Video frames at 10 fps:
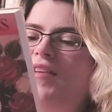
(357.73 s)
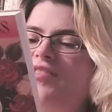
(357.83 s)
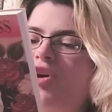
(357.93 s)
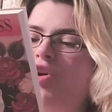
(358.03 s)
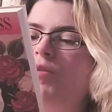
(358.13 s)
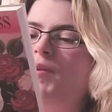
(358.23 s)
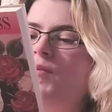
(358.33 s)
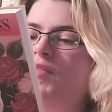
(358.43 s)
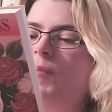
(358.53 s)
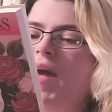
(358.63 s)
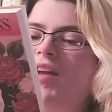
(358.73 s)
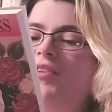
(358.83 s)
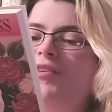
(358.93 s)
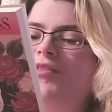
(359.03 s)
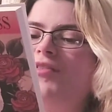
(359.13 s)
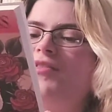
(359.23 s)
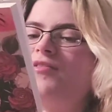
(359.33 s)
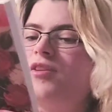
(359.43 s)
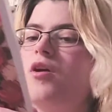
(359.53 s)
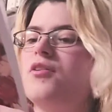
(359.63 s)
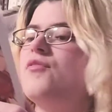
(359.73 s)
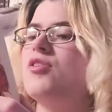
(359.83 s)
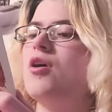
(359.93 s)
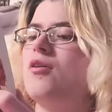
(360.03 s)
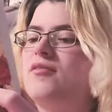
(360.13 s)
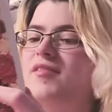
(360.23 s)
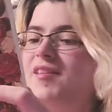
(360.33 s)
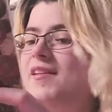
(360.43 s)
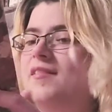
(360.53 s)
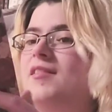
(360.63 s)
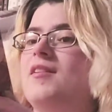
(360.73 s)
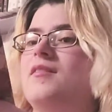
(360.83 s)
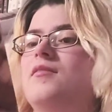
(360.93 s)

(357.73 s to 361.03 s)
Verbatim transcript: as the army with banners? Song of Songs 16.